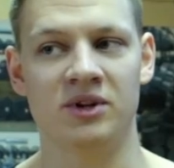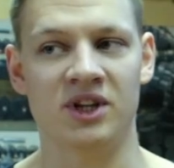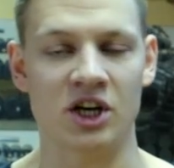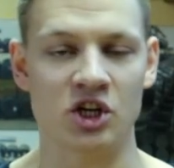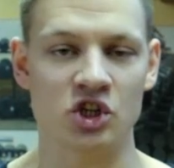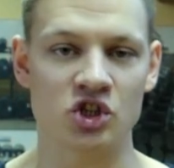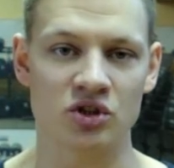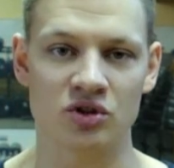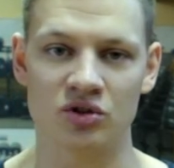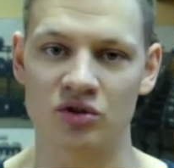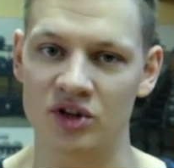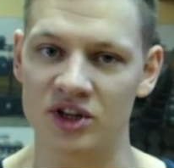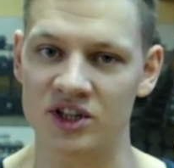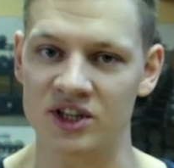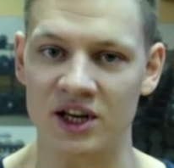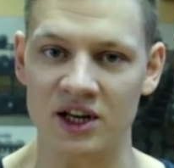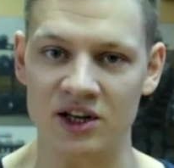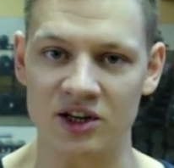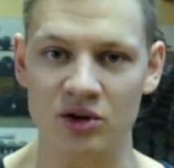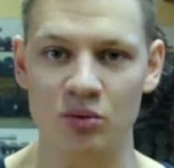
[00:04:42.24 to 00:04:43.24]
tension to the
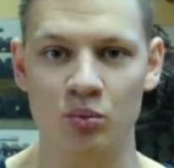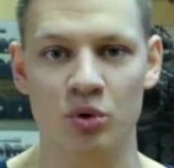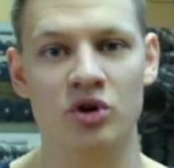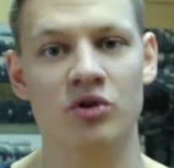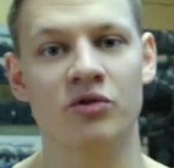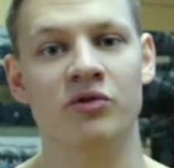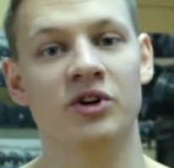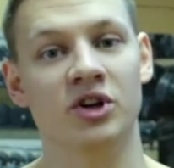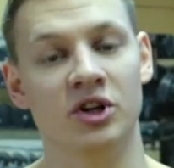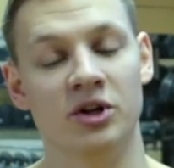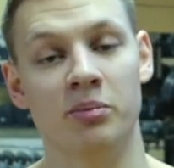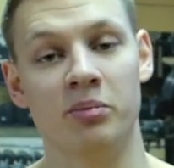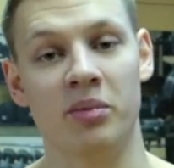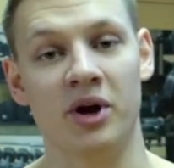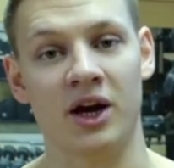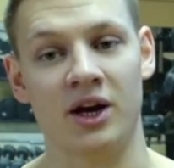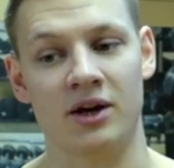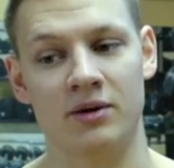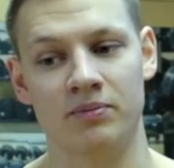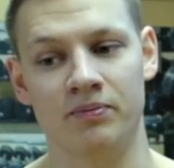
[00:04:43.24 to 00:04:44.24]
tendon where you feel the
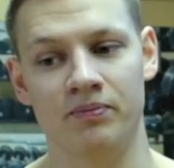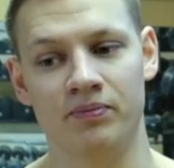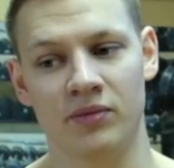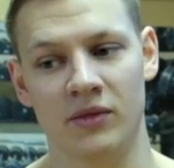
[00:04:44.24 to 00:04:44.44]
pain.